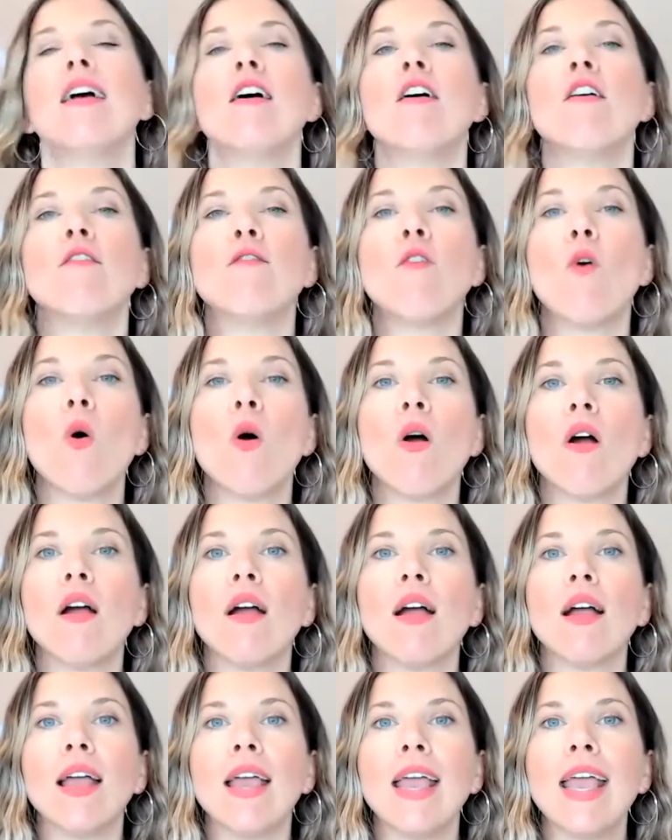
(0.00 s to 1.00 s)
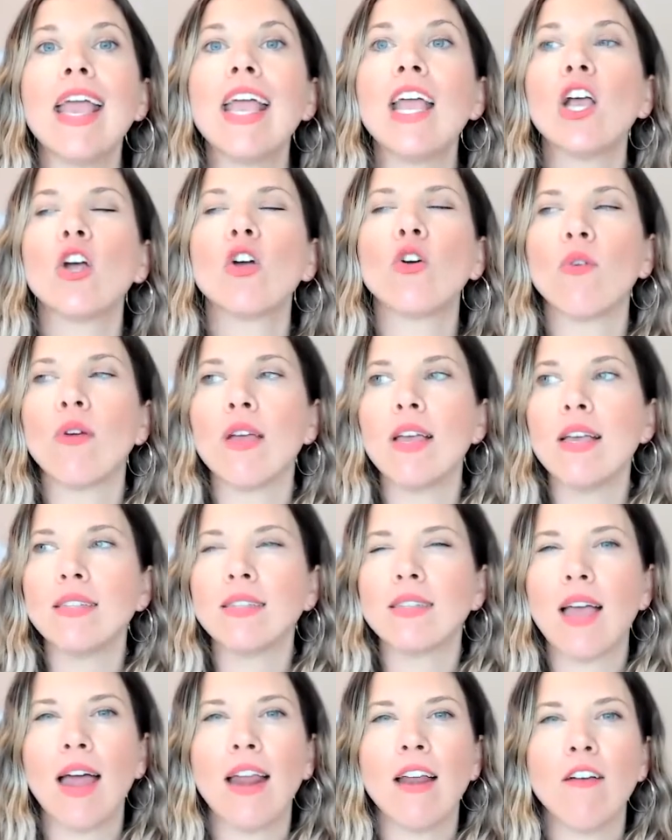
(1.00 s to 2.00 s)
for
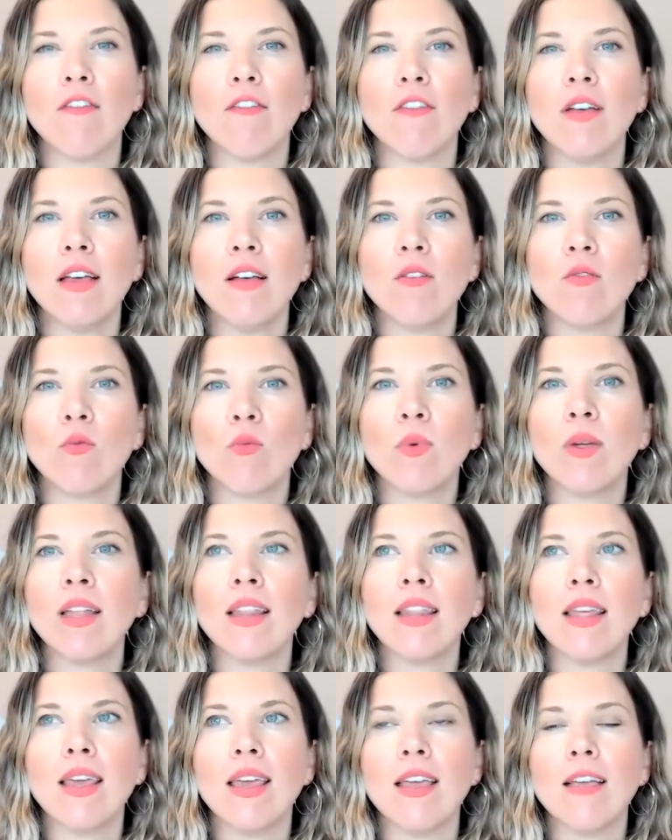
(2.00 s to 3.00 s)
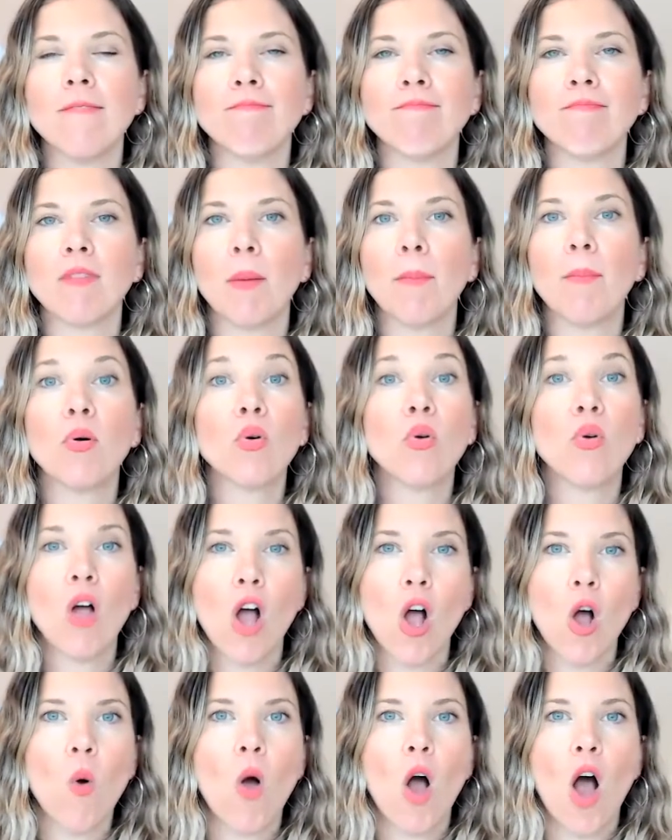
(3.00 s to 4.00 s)
increased kind of really
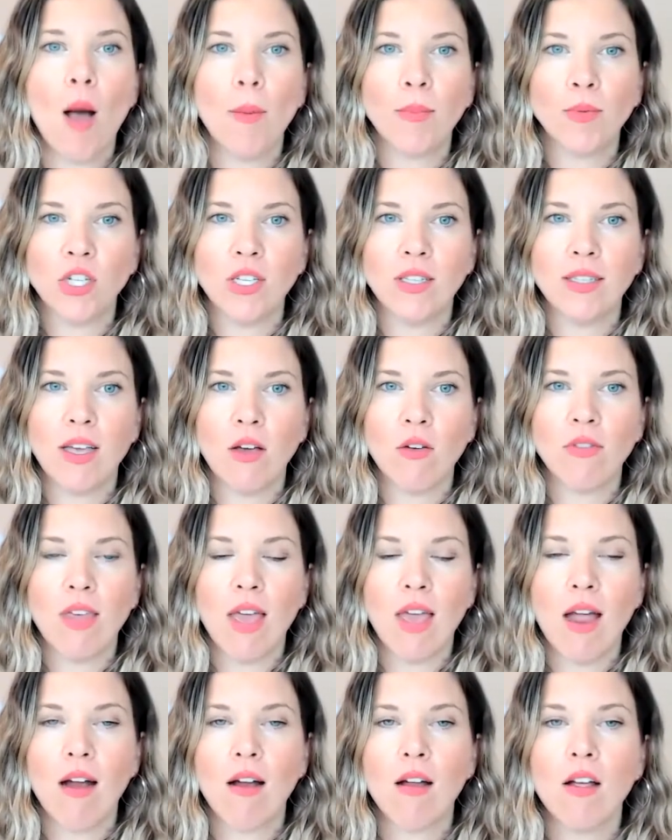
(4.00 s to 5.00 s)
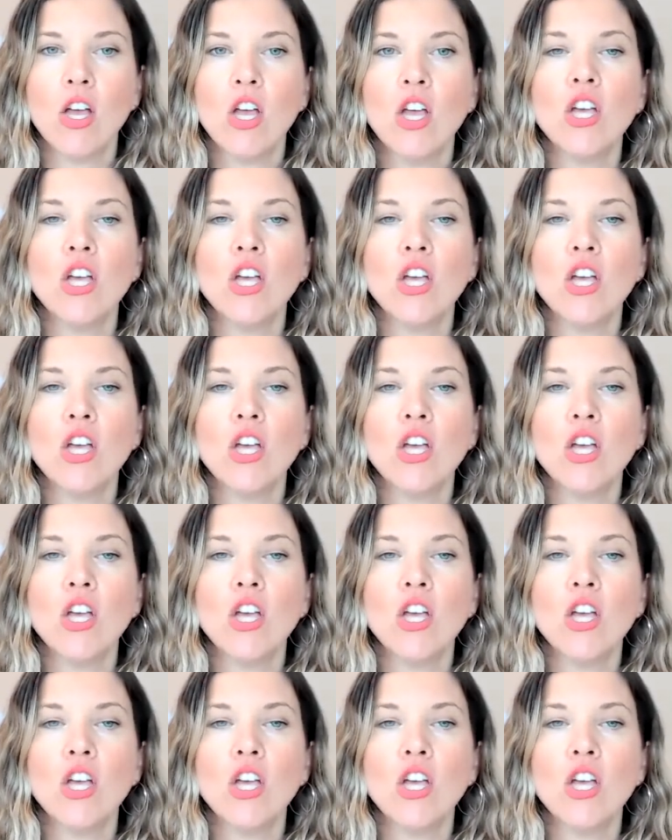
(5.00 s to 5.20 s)
pro options out there.